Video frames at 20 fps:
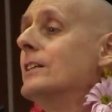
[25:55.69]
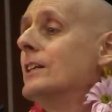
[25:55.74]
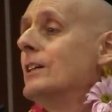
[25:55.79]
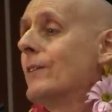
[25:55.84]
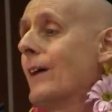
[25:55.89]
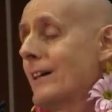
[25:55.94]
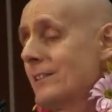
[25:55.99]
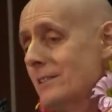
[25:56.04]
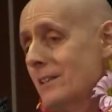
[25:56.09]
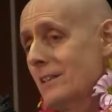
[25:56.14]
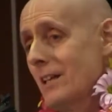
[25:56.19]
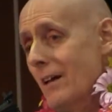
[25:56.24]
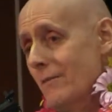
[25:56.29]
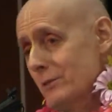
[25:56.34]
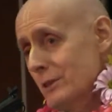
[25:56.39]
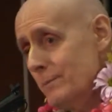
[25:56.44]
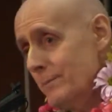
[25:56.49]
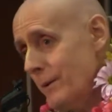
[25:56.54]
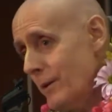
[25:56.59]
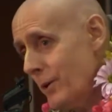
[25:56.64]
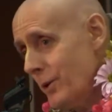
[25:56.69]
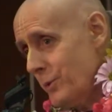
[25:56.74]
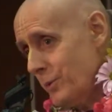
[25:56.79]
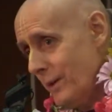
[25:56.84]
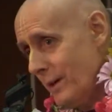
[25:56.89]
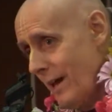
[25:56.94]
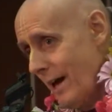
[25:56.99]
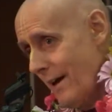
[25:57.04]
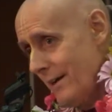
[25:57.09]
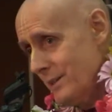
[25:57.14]
You actually have
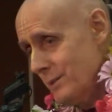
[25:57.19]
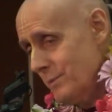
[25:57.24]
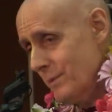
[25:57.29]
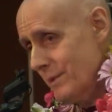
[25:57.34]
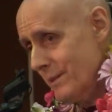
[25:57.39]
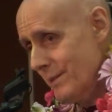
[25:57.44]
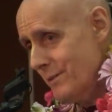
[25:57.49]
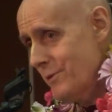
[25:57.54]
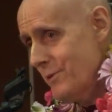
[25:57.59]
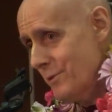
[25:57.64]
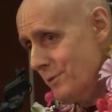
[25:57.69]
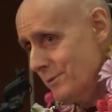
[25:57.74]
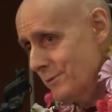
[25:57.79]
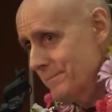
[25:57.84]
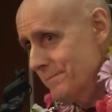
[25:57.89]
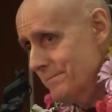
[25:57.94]
spiritual eyes within you.